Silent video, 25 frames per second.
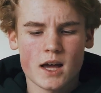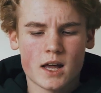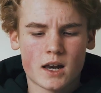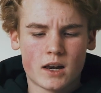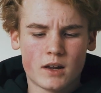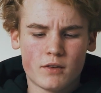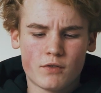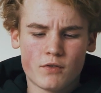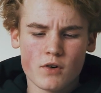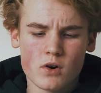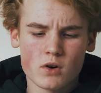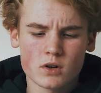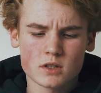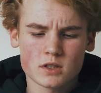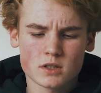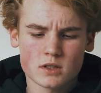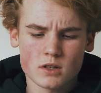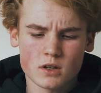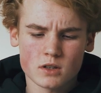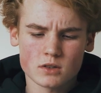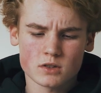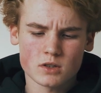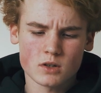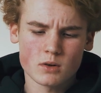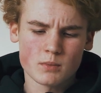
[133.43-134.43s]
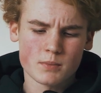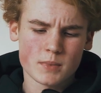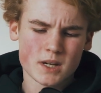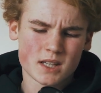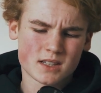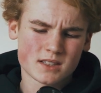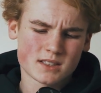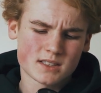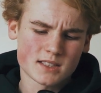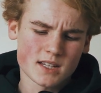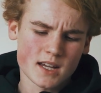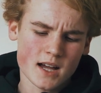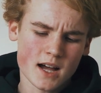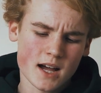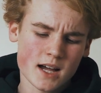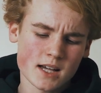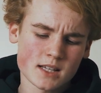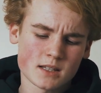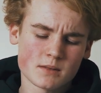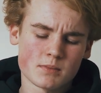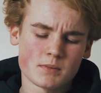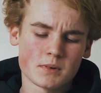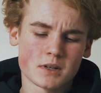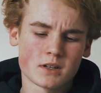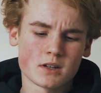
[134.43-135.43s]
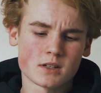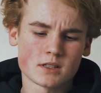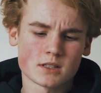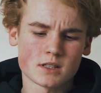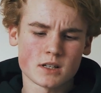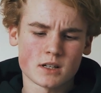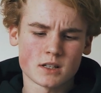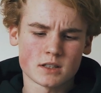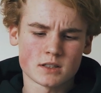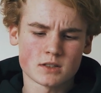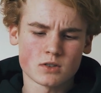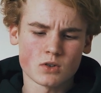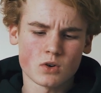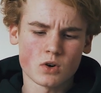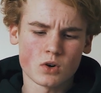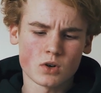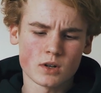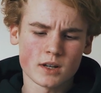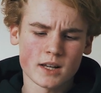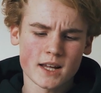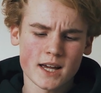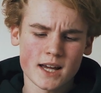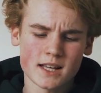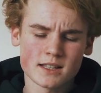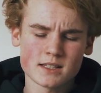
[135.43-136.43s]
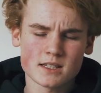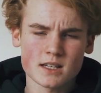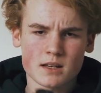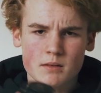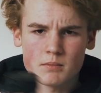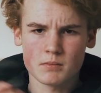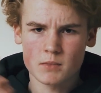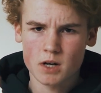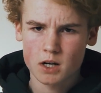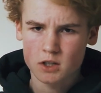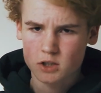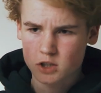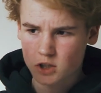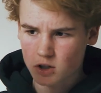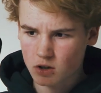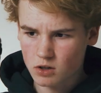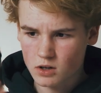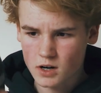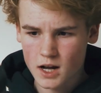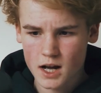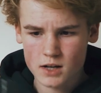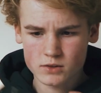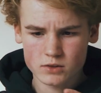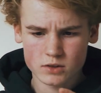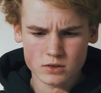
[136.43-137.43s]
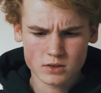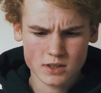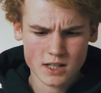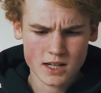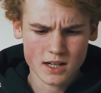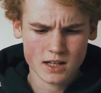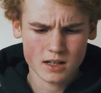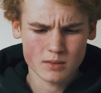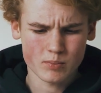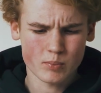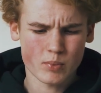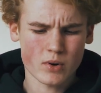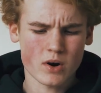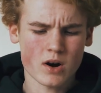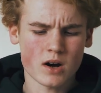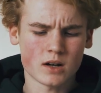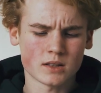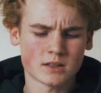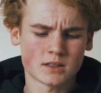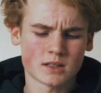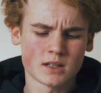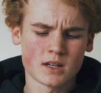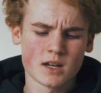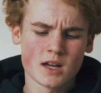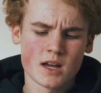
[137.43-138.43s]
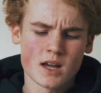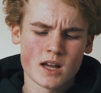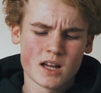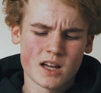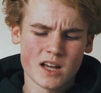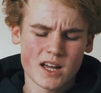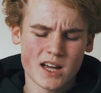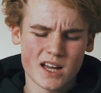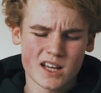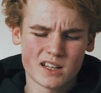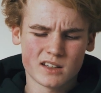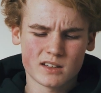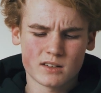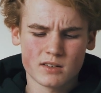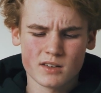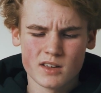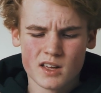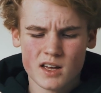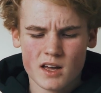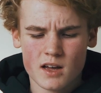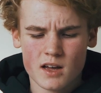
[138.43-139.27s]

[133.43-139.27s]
and the focus is also a bit tight because it's an old lens and I'm not sure how to take it apart and